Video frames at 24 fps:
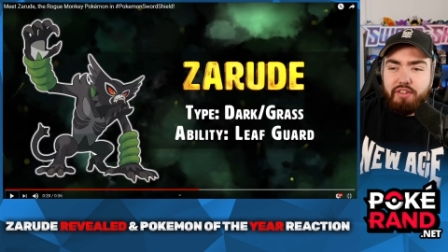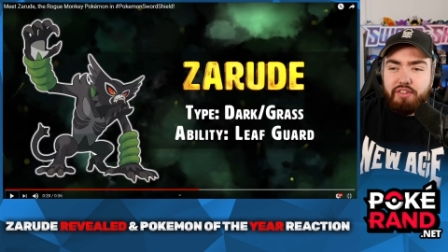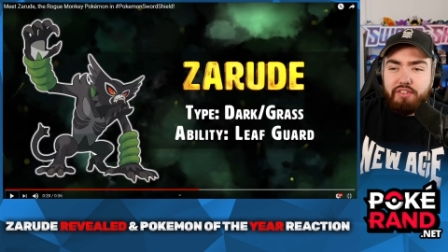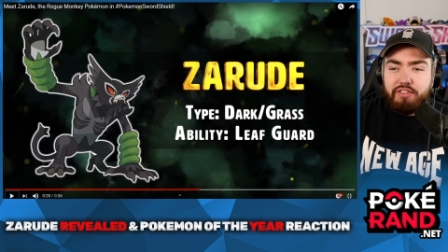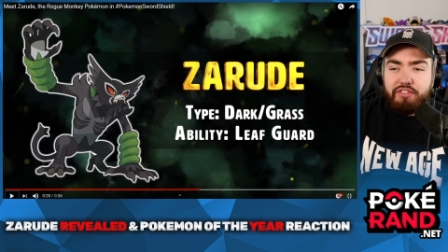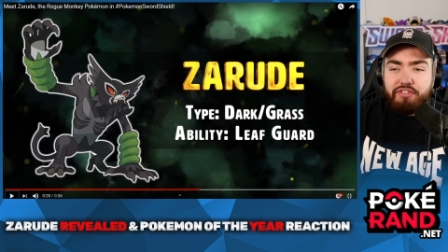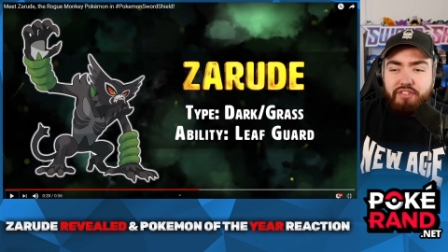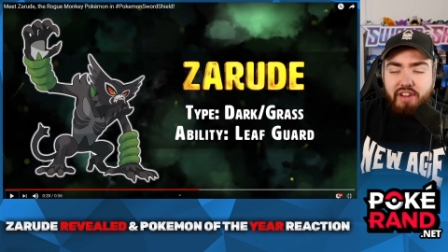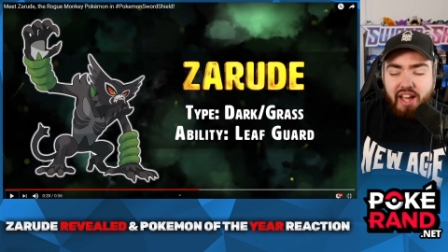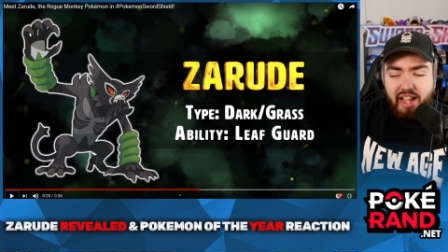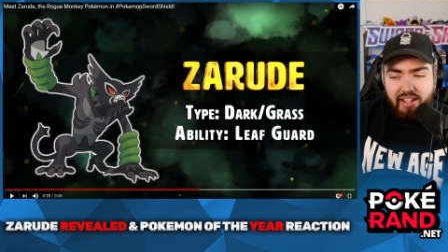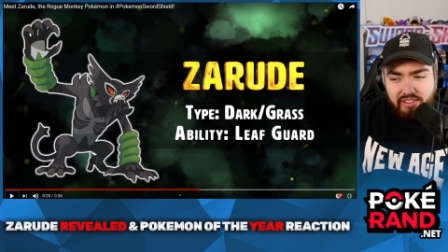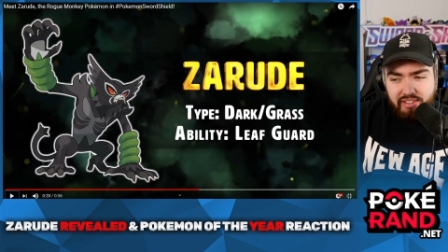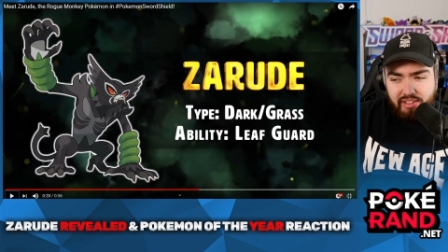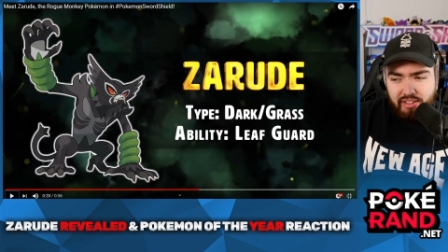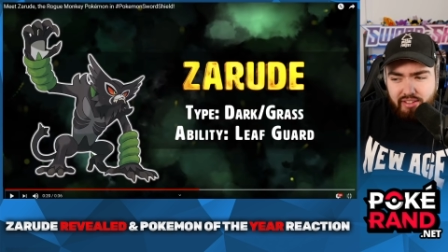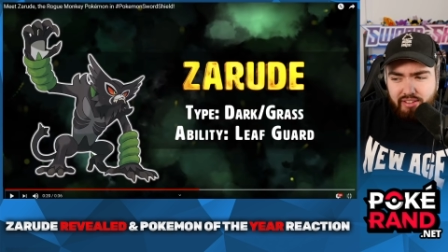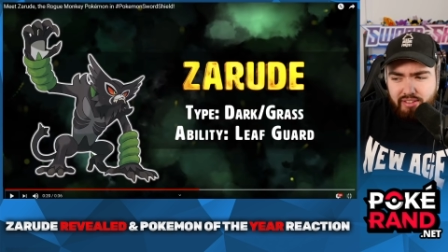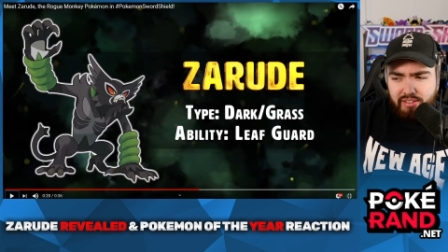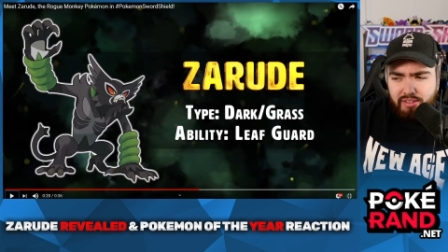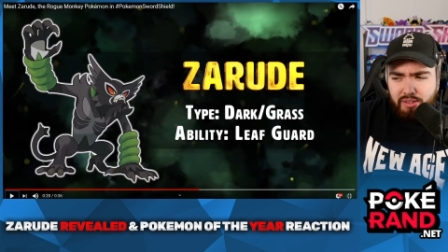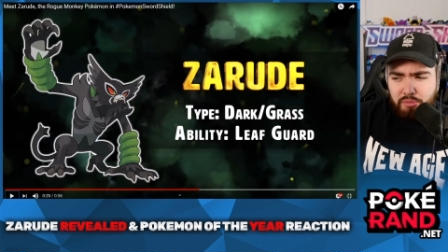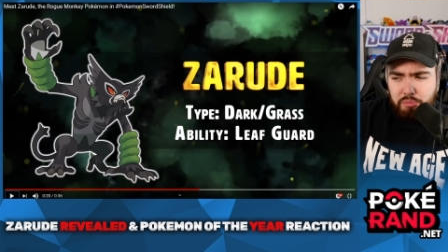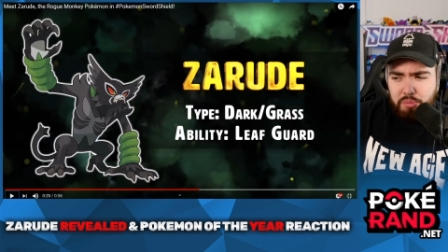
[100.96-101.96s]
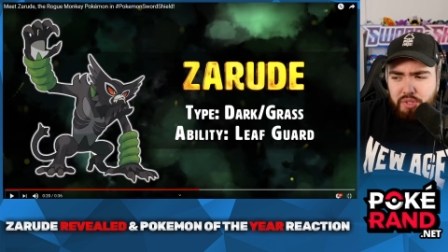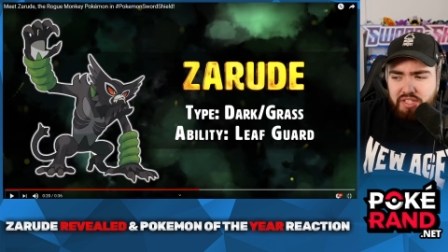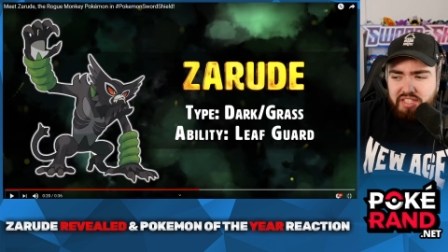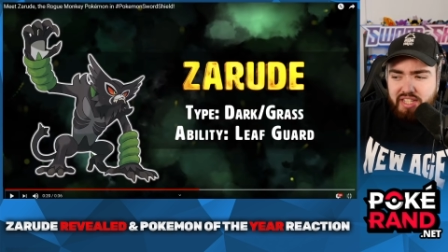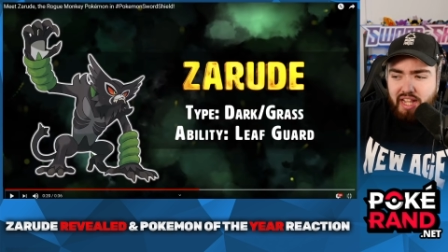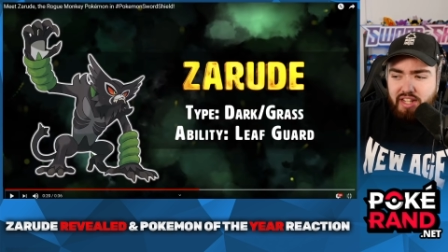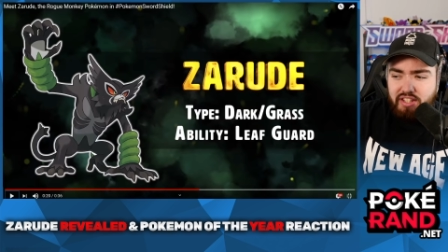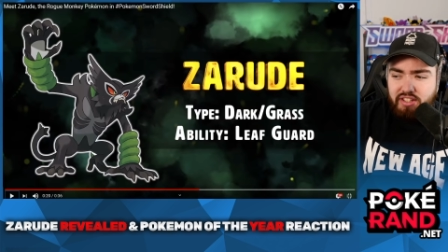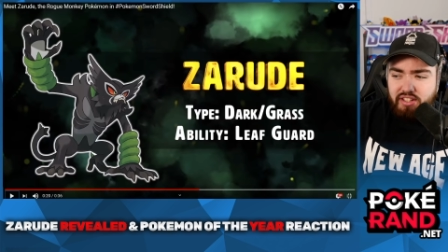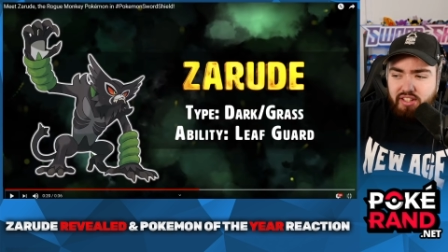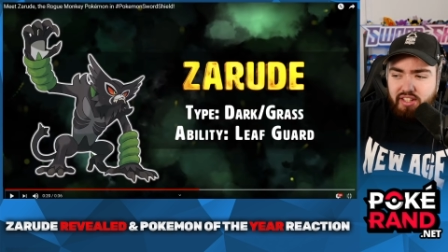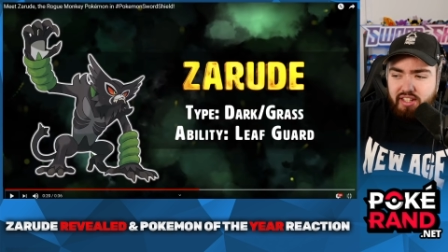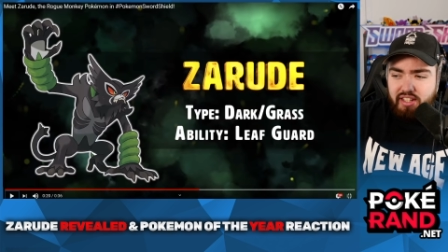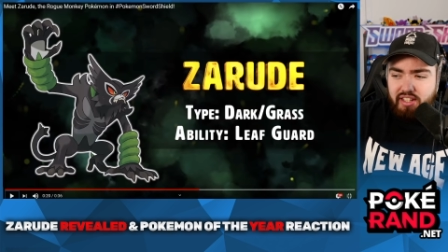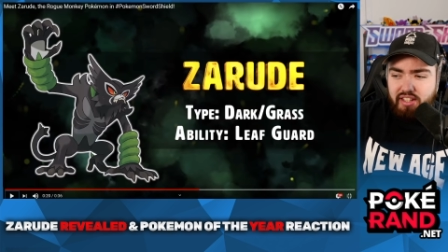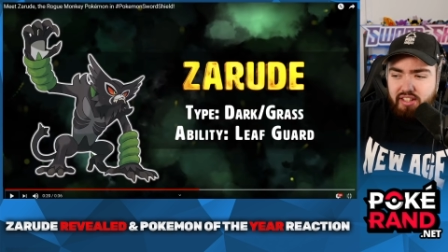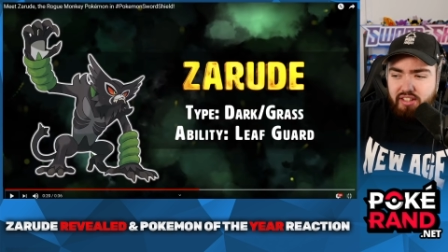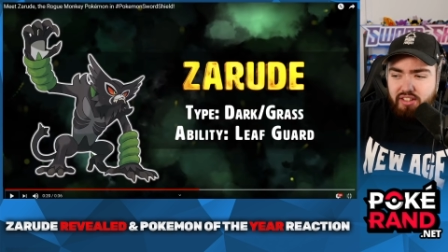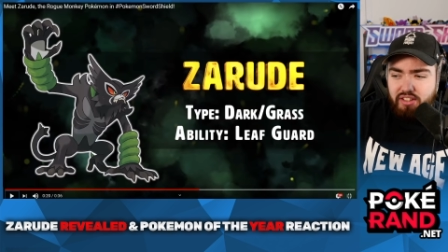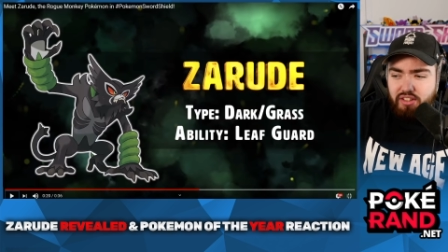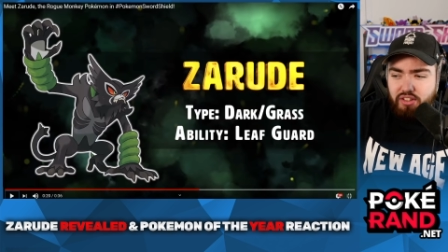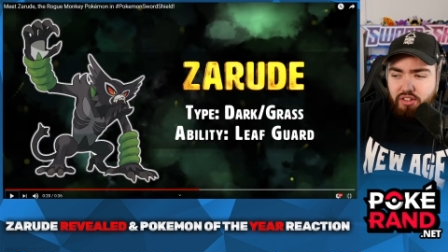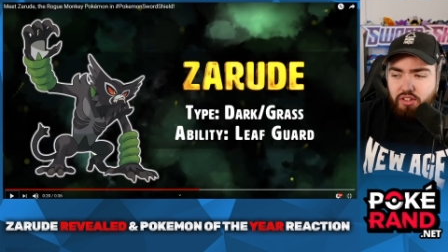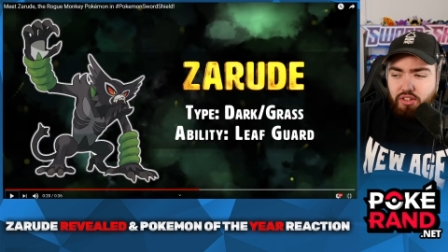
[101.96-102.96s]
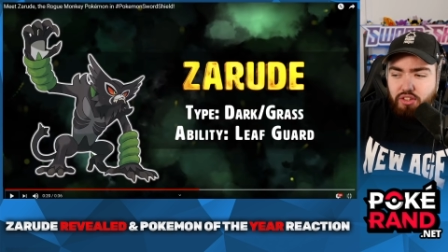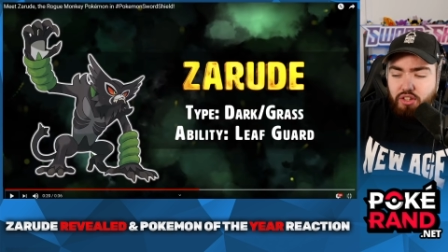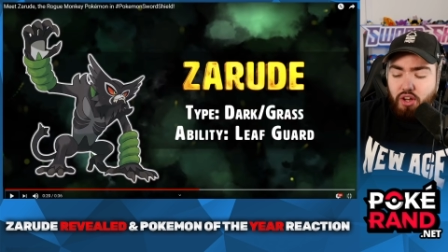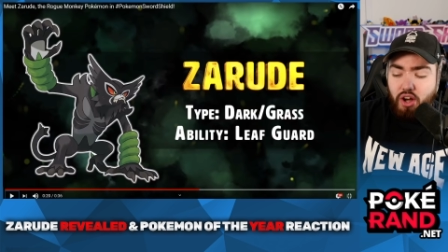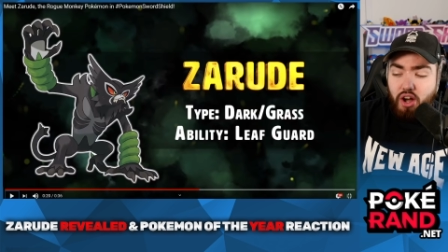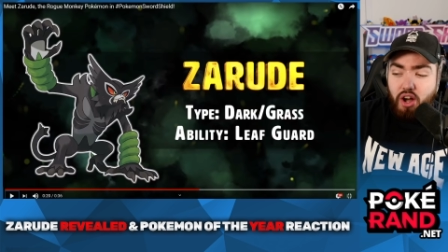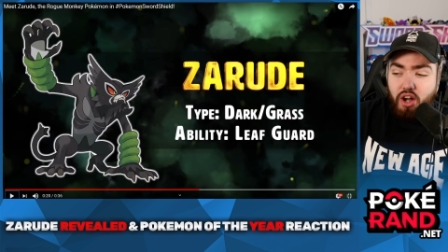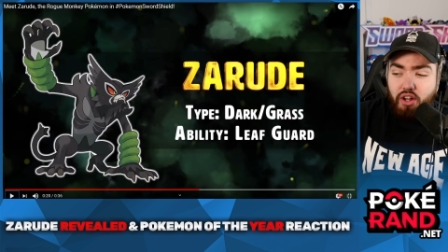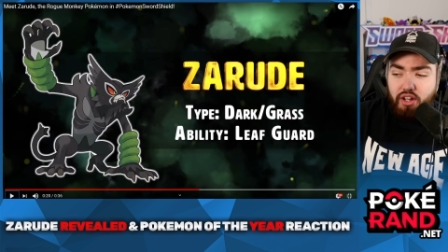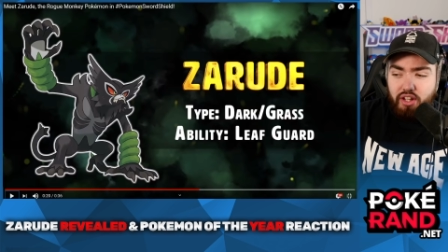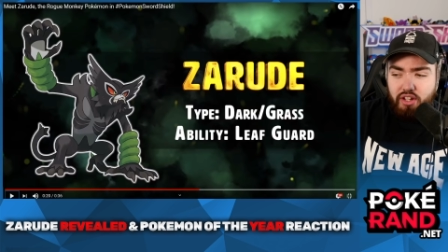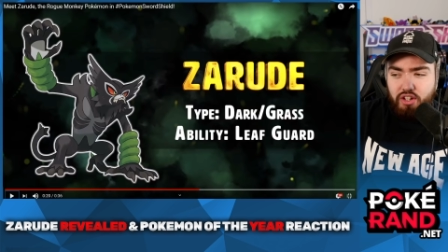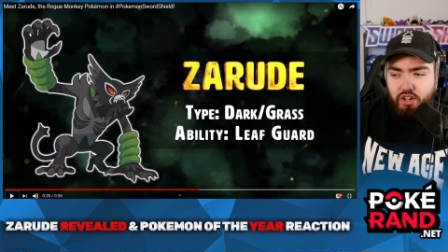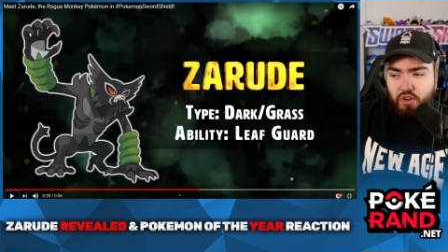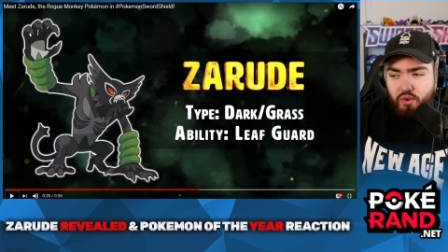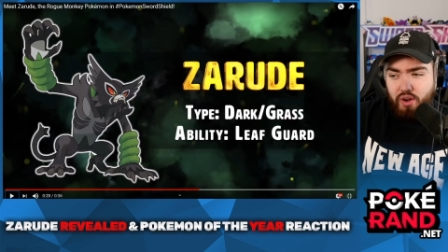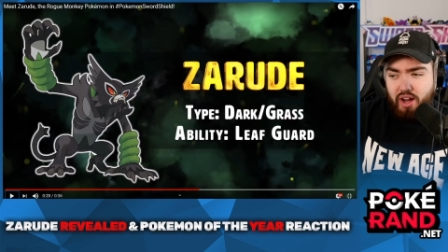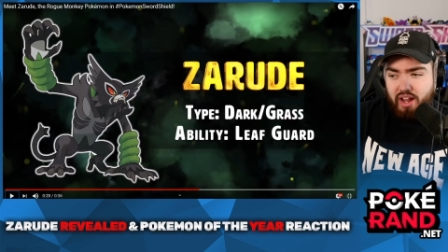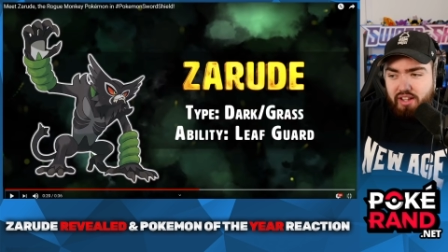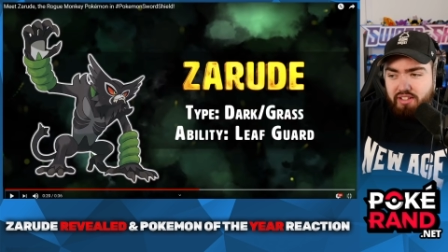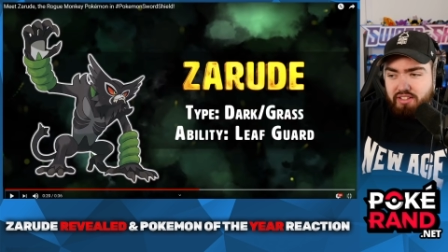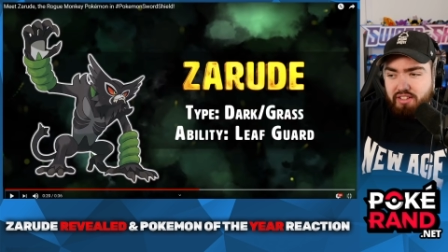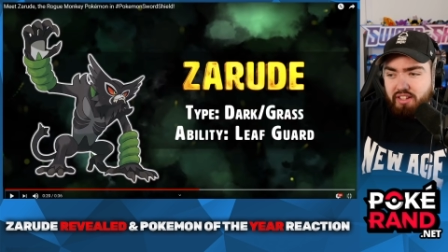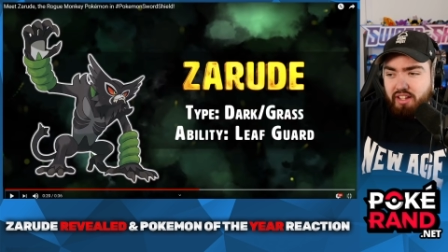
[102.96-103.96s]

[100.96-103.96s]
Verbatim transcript: fighting, but it's actually dark and grass.